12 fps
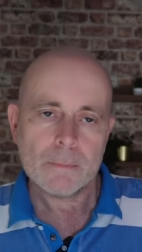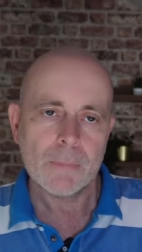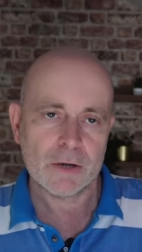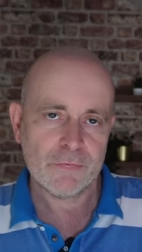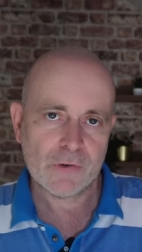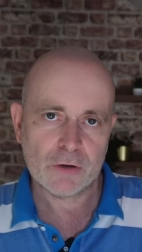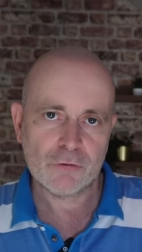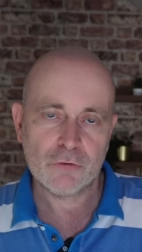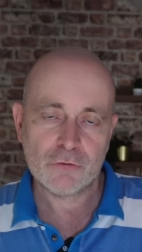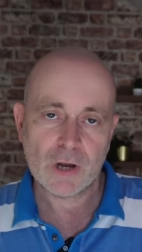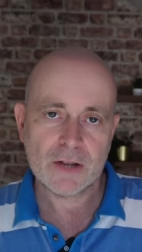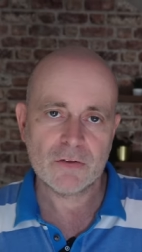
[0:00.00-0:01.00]

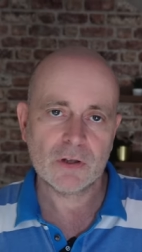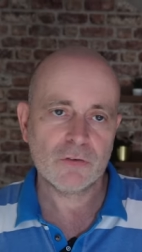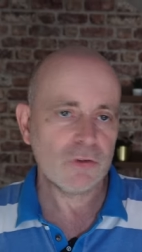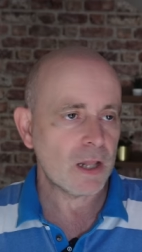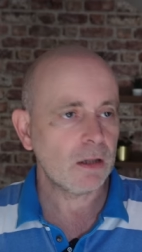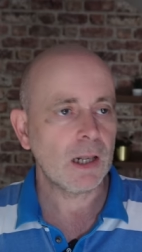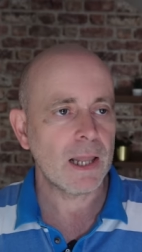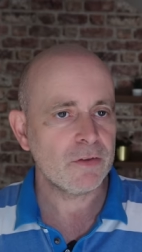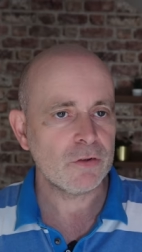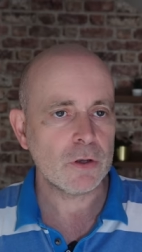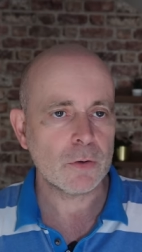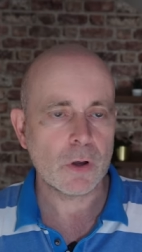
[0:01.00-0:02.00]
Manufacturers try to sell clay
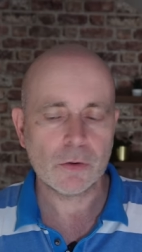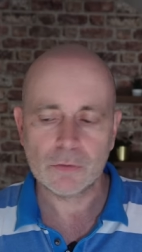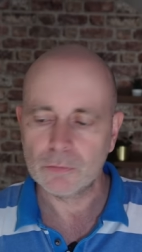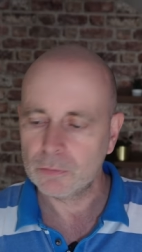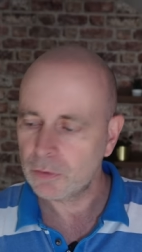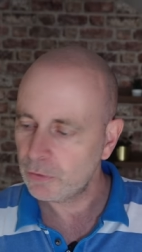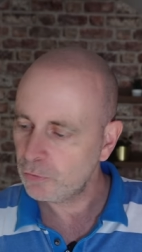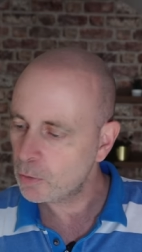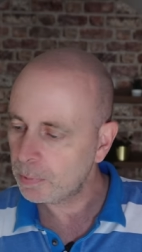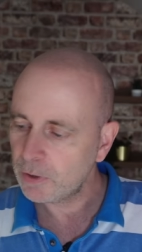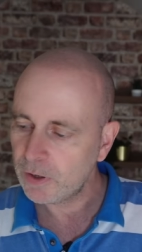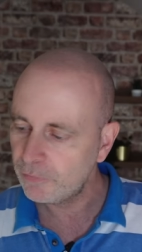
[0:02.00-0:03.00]
to you on, there's a
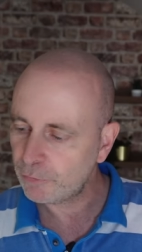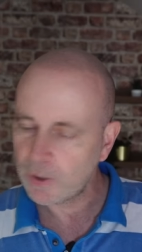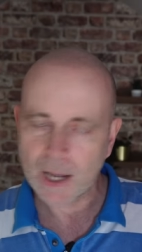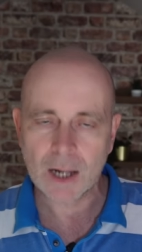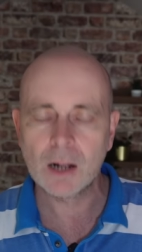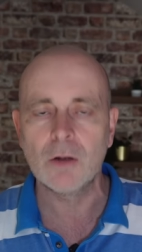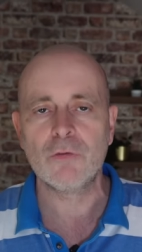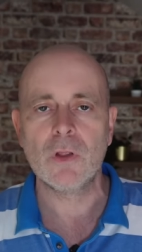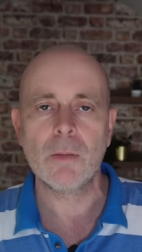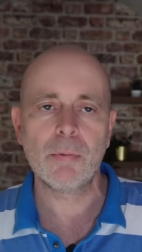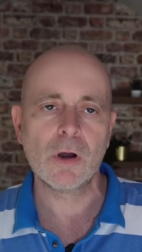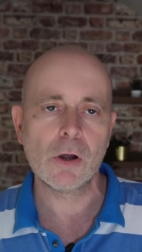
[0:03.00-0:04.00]
couple of different angles
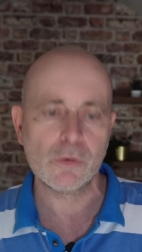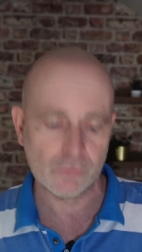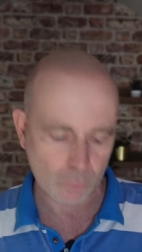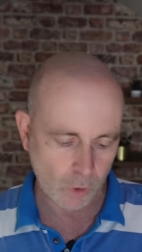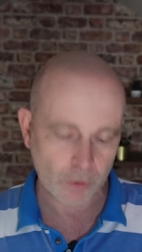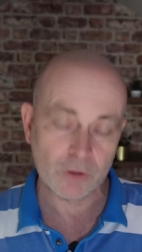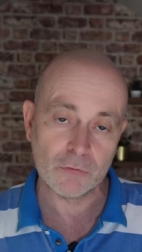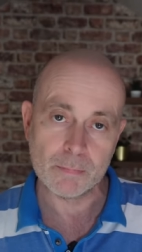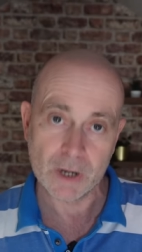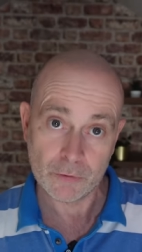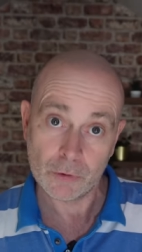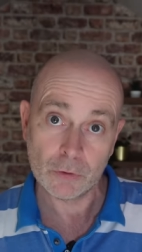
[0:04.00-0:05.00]
they approach. One is
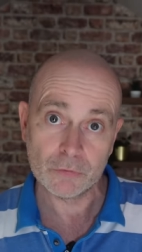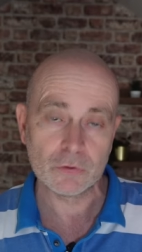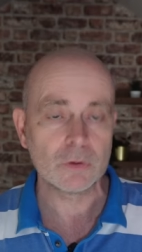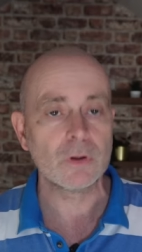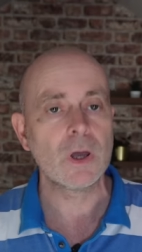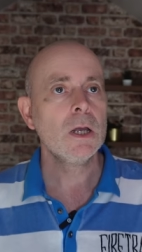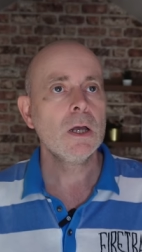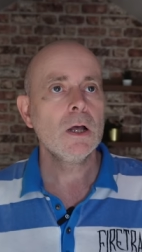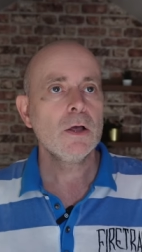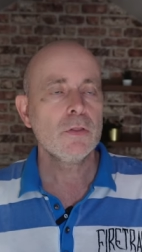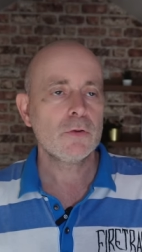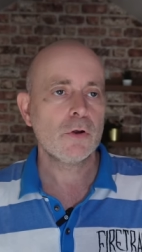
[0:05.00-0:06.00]
minerals.
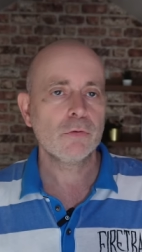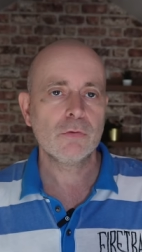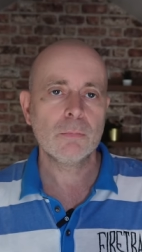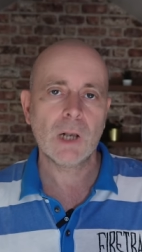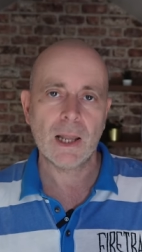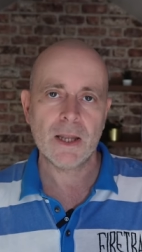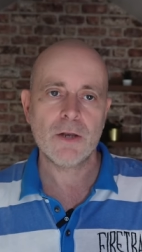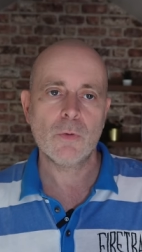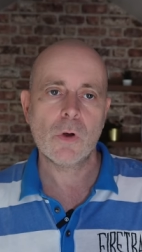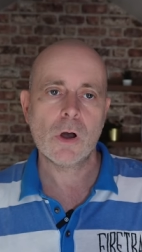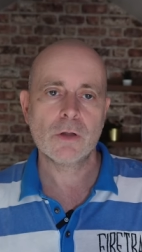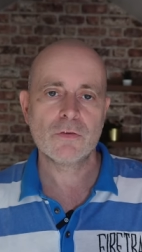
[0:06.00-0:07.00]
Throw some clay in
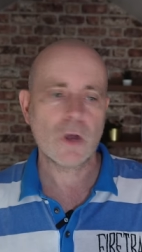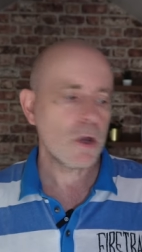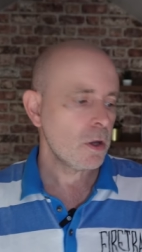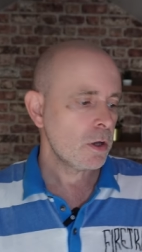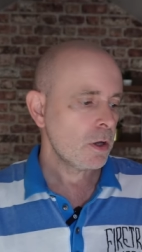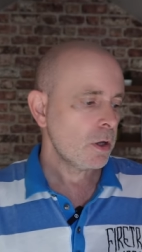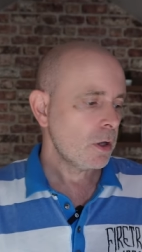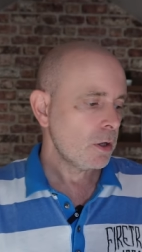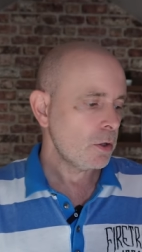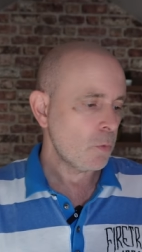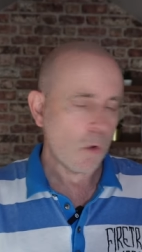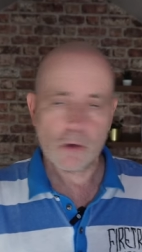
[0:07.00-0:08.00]
your water.
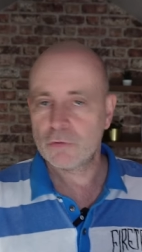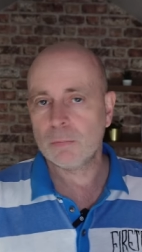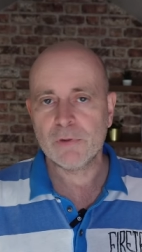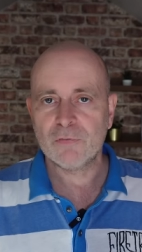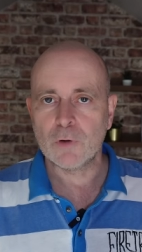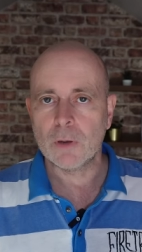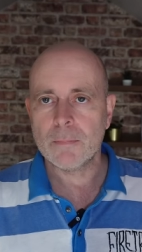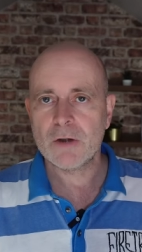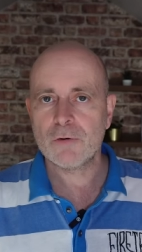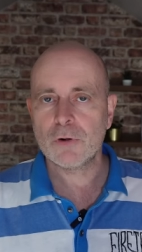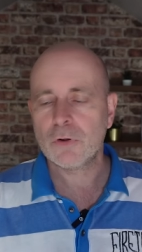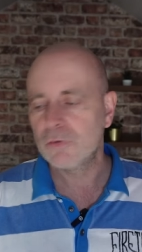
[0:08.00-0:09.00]
Your water will be full of
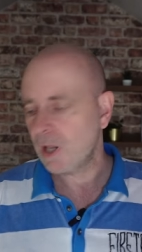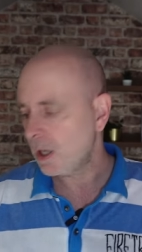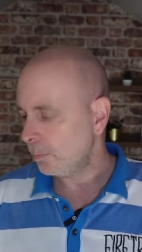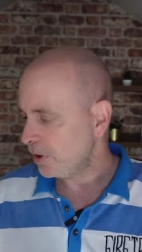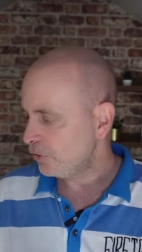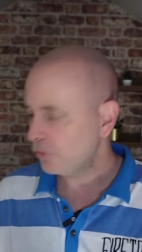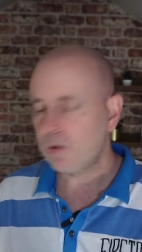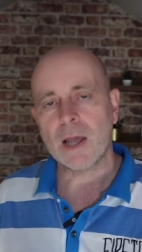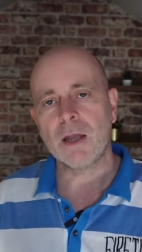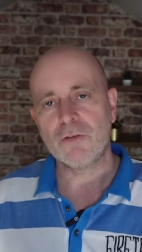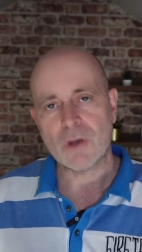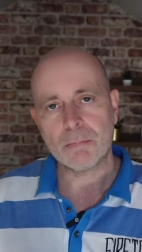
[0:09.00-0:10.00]
minerals. It'll be just
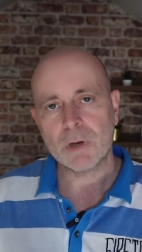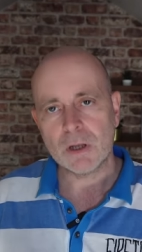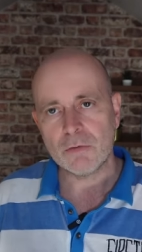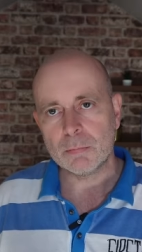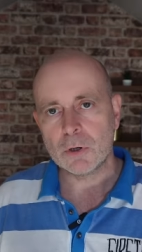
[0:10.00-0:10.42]
like a Japanese